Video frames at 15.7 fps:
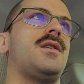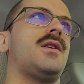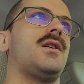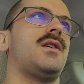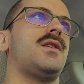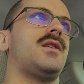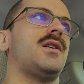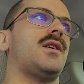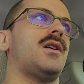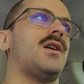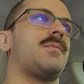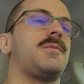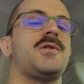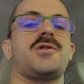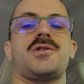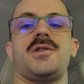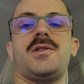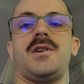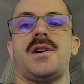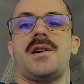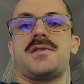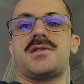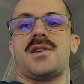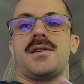And I'm going to show you
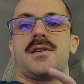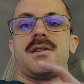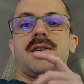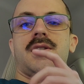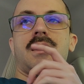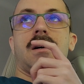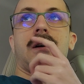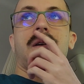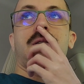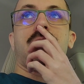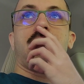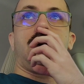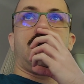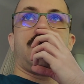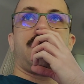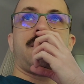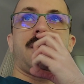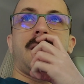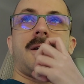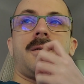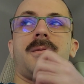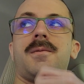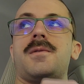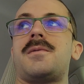guys something that I
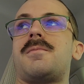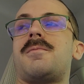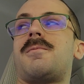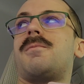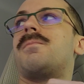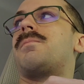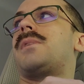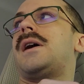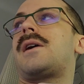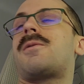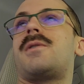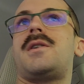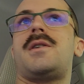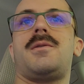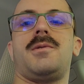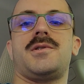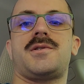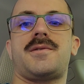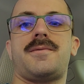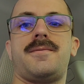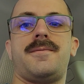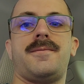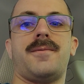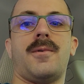found back when I was
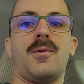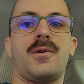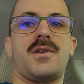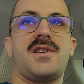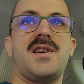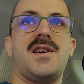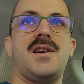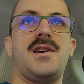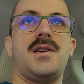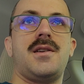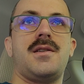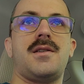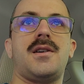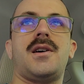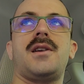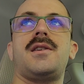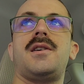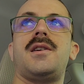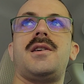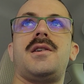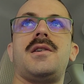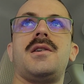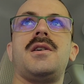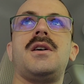14. I did
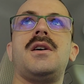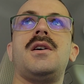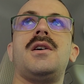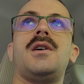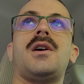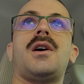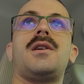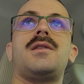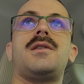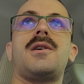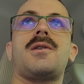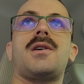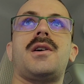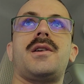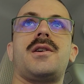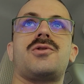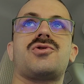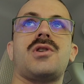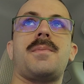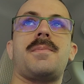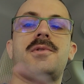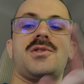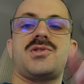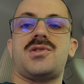a deer hunting
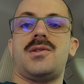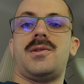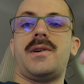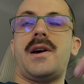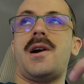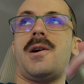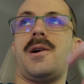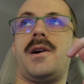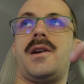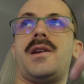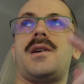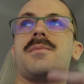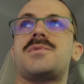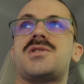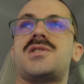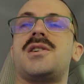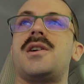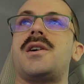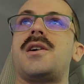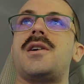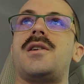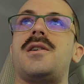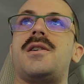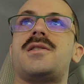trip in this little area that I'm sitting in.